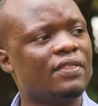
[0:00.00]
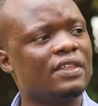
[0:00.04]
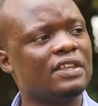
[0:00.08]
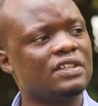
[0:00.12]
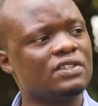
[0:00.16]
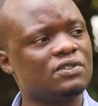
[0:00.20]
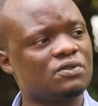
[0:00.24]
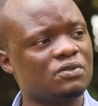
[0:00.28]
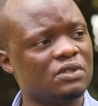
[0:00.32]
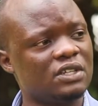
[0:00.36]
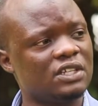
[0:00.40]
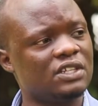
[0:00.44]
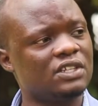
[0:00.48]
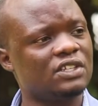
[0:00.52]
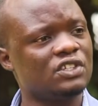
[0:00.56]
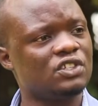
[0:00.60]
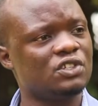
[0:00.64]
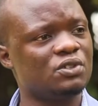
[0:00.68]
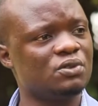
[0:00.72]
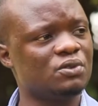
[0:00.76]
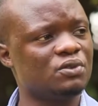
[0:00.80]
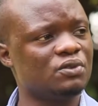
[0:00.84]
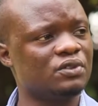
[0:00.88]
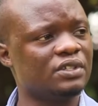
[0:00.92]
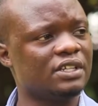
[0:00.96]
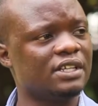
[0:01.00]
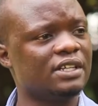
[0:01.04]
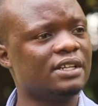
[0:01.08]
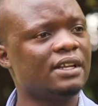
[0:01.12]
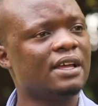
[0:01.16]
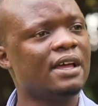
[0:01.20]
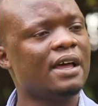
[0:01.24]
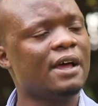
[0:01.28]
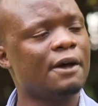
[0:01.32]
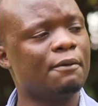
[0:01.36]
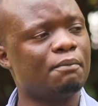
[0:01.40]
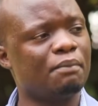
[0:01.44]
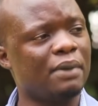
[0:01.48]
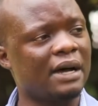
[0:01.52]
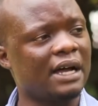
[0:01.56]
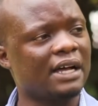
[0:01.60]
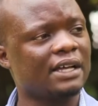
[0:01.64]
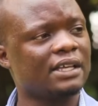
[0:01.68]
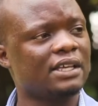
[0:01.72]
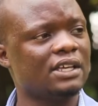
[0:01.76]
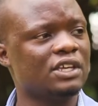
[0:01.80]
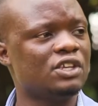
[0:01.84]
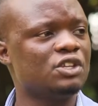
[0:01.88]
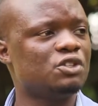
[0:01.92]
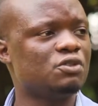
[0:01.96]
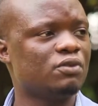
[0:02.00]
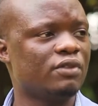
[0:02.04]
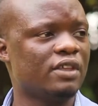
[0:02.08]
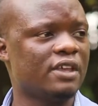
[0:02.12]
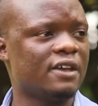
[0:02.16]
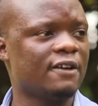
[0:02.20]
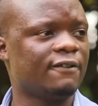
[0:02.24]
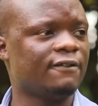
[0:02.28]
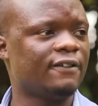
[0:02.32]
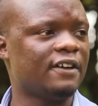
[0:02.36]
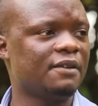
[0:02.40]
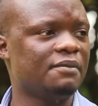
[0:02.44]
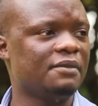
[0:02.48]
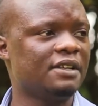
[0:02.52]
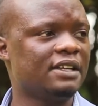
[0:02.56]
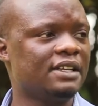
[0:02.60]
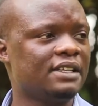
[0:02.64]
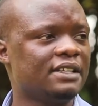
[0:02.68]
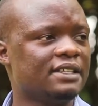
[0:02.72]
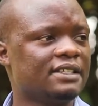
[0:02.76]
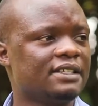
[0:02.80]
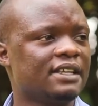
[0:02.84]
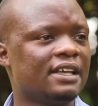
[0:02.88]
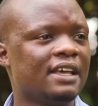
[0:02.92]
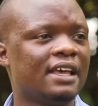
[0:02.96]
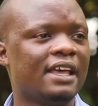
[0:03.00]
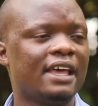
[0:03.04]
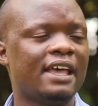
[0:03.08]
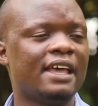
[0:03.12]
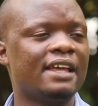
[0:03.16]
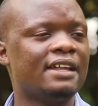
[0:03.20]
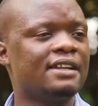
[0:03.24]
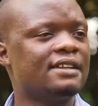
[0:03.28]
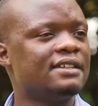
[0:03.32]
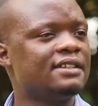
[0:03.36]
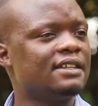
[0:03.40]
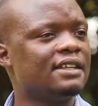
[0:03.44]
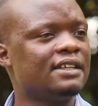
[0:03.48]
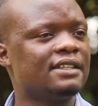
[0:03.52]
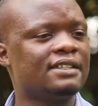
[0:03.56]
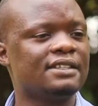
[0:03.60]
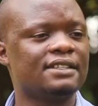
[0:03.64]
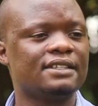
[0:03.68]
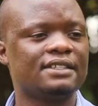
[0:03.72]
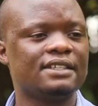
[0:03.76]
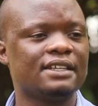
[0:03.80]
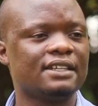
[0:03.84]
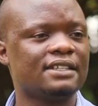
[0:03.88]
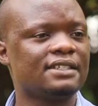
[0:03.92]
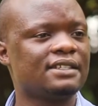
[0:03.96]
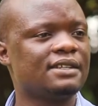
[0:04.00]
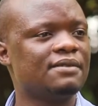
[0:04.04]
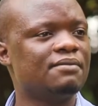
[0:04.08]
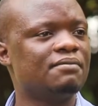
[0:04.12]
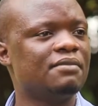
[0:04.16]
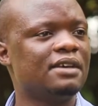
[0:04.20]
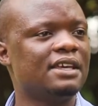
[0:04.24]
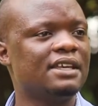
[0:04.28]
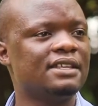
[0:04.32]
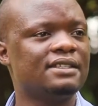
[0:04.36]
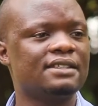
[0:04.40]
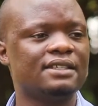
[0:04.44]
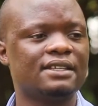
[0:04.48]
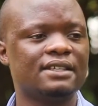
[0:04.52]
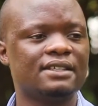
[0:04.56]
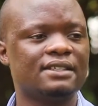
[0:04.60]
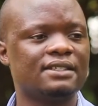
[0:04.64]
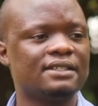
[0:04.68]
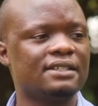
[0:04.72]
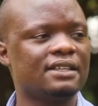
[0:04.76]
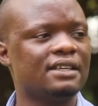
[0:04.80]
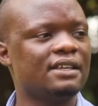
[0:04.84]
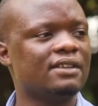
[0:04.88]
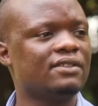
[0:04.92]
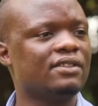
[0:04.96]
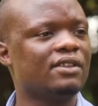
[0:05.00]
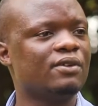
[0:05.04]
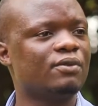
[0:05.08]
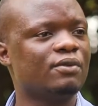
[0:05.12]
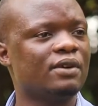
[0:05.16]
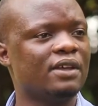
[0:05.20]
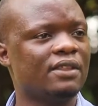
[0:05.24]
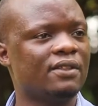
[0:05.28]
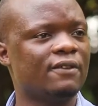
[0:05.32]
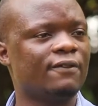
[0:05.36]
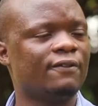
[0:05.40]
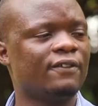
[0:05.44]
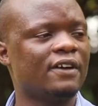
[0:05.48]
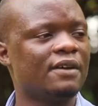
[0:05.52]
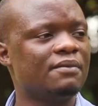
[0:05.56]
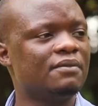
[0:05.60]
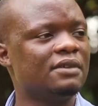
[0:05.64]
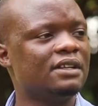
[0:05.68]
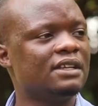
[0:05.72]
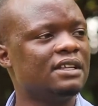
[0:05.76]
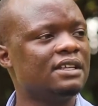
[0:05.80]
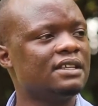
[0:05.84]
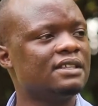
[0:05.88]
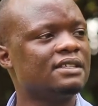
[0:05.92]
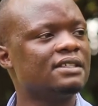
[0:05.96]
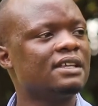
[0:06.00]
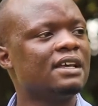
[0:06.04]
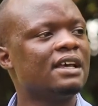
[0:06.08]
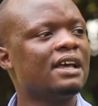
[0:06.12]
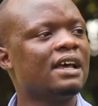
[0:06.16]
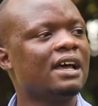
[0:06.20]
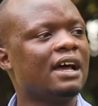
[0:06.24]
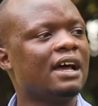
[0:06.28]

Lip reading: the street children back into their families. Mm. And it's just amazing seeing the way the families